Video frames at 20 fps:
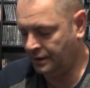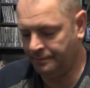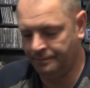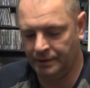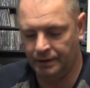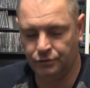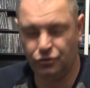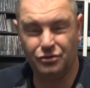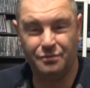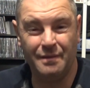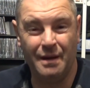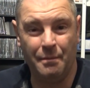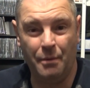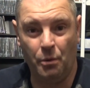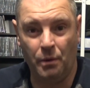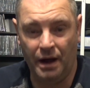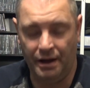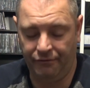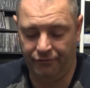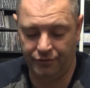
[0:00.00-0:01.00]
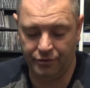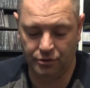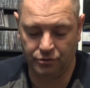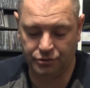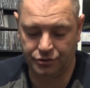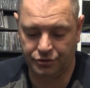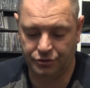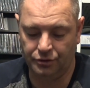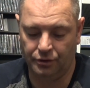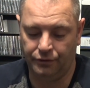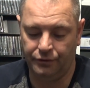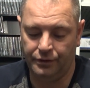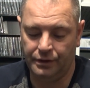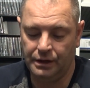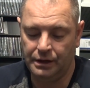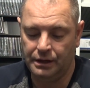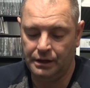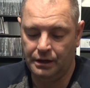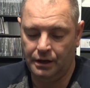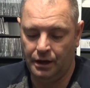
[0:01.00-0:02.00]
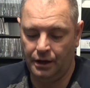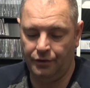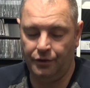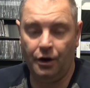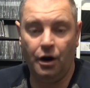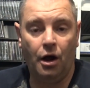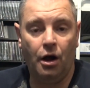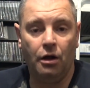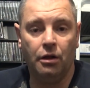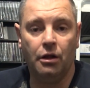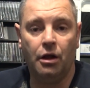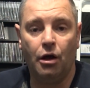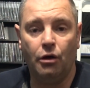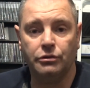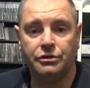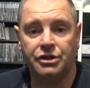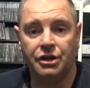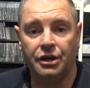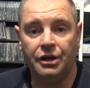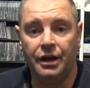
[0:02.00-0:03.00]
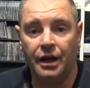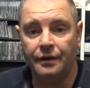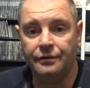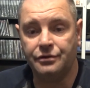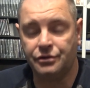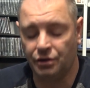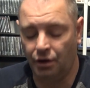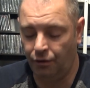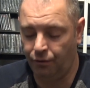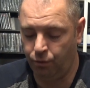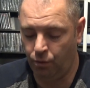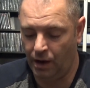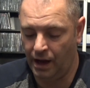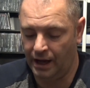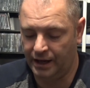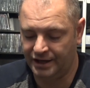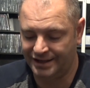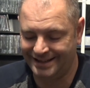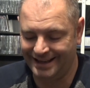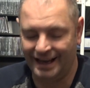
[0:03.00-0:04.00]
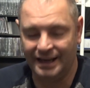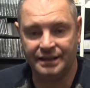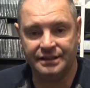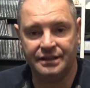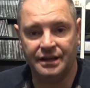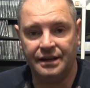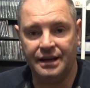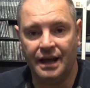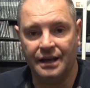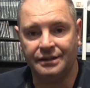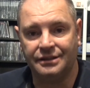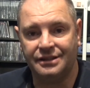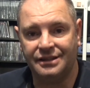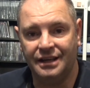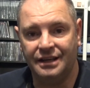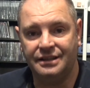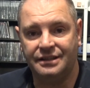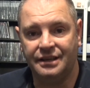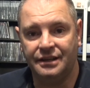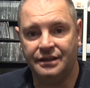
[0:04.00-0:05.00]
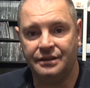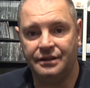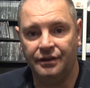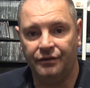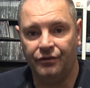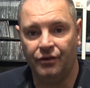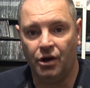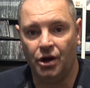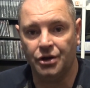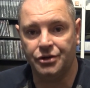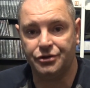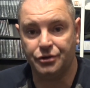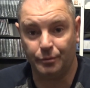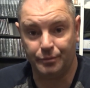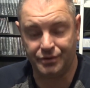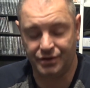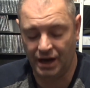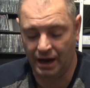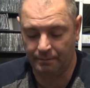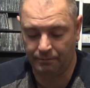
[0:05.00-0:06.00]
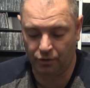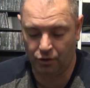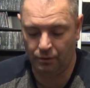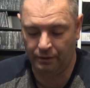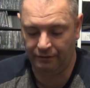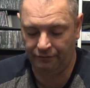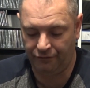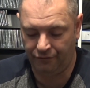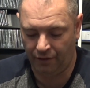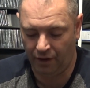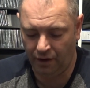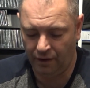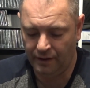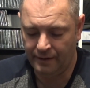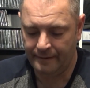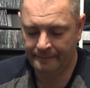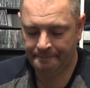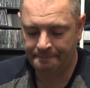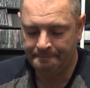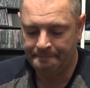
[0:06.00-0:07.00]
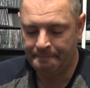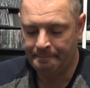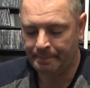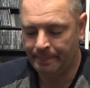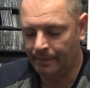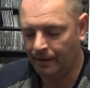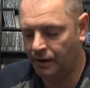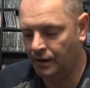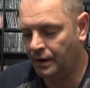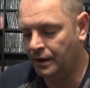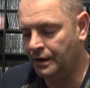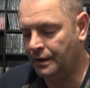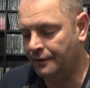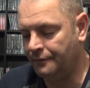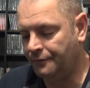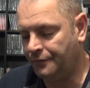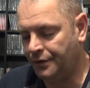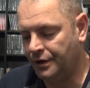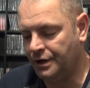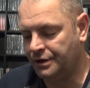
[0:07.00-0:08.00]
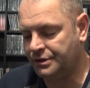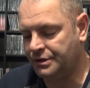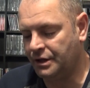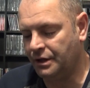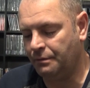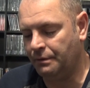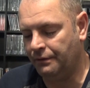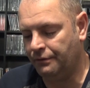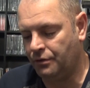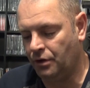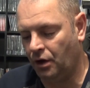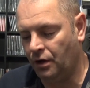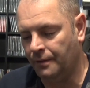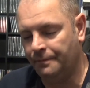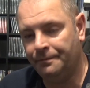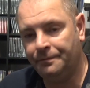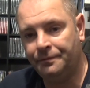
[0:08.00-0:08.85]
I'll just make my way through stuff. They're all alternative software because that is the next C64 subset I'm going for. Firstly, we've got